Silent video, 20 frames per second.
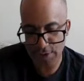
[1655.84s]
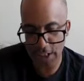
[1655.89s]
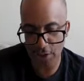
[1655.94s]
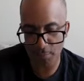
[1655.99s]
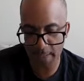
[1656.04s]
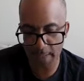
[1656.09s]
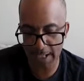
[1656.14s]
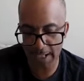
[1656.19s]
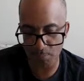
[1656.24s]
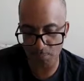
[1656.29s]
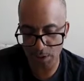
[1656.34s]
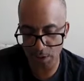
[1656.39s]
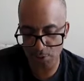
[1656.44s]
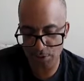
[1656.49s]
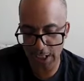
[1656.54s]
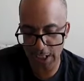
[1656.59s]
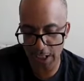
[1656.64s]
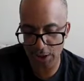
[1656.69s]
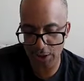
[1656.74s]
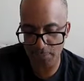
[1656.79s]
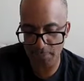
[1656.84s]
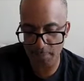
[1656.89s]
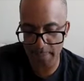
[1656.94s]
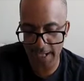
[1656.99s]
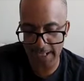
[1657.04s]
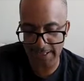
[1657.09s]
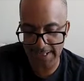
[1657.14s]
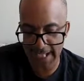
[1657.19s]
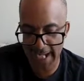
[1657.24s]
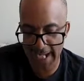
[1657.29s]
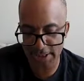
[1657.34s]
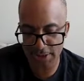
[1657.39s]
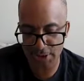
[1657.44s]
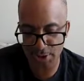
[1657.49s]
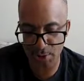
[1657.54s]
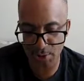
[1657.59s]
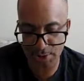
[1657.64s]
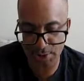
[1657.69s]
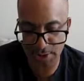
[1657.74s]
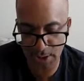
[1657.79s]
we're gonna talk about we're gonna talk a little bit about
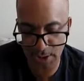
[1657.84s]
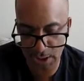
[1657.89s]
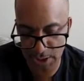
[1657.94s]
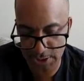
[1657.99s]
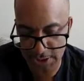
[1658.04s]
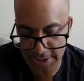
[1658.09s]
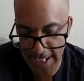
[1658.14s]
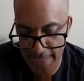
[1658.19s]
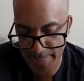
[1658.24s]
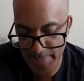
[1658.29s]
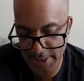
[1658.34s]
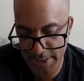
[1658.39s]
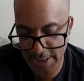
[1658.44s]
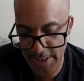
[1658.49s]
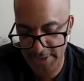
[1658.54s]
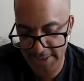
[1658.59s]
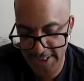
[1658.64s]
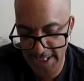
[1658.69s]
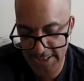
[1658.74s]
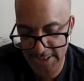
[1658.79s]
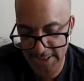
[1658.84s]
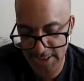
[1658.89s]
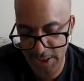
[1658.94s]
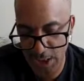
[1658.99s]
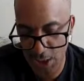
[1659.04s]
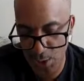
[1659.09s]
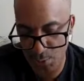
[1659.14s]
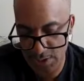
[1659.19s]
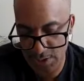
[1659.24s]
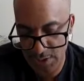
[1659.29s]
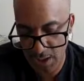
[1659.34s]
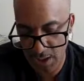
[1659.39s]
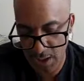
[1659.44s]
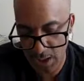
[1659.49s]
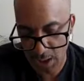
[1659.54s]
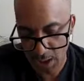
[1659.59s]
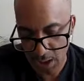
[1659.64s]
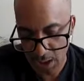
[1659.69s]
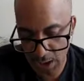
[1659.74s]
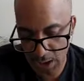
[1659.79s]
last year's uh championship season, coach.
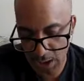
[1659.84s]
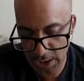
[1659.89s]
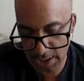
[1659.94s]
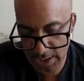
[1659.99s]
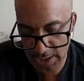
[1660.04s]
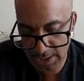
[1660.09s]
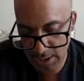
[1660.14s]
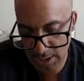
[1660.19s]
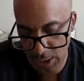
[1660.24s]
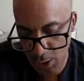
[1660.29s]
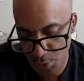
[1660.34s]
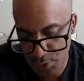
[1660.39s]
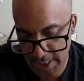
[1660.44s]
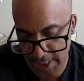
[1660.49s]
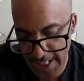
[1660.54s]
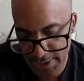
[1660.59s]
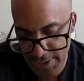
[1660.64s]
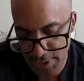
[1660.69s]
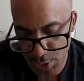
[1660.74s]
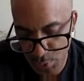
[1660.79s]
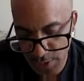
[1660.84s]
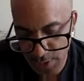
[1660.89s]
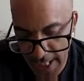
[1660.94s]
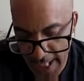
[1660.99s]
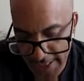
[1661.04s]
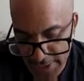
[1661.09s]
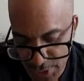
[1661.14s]
Uh, coach, take us through